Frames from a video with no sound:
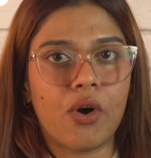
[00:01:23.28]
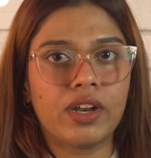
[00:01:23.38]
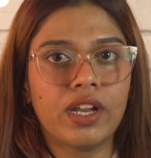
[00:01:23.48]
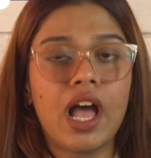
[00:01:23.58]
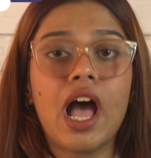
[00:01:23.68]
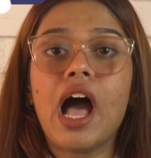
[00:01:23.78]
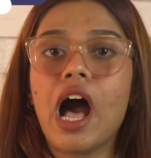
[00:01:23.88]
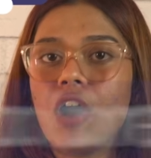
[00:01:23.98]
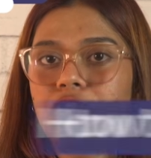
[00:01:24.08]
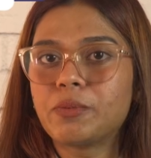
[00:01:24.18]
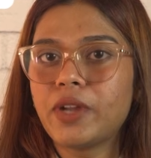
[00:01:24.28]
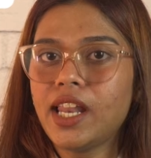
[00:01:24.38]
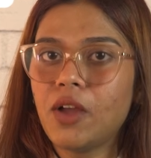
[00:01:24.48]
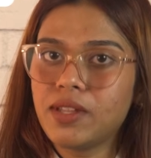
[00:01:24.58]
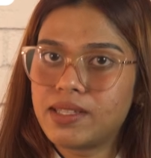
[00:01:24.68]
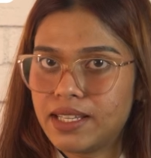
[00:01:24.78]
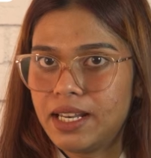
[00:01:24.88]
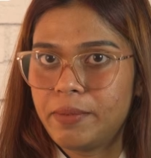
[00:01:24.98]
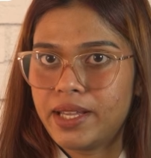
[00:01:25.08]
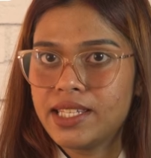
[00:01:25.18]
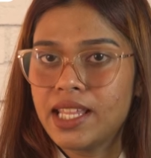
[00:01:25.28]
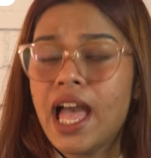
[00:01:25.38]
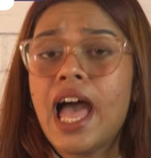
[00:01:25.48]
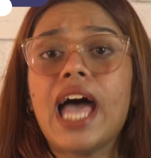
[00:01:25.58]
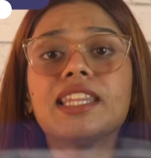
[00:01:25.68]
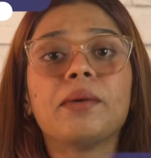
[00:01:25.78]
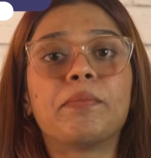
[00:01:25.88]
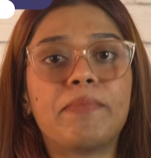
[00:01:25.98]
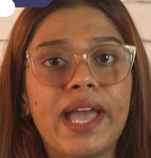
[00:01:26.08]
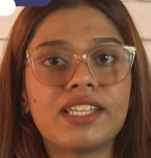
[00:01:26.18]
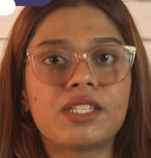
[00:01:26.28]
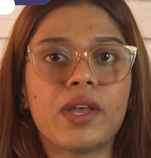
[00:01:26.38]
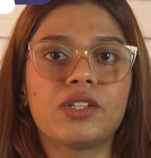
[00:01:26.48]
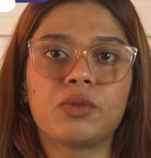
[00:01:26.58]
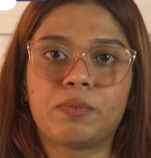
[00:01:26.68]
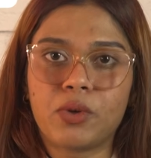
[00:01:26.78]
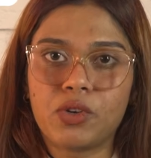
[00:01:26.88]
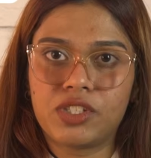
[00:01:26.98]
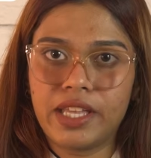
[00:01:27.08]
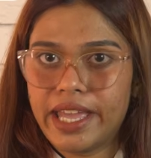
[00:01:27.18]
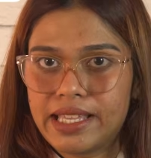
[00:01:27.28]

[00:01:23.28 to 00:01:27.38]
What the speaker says: on, how to break down the syllabus, and the best way to approach the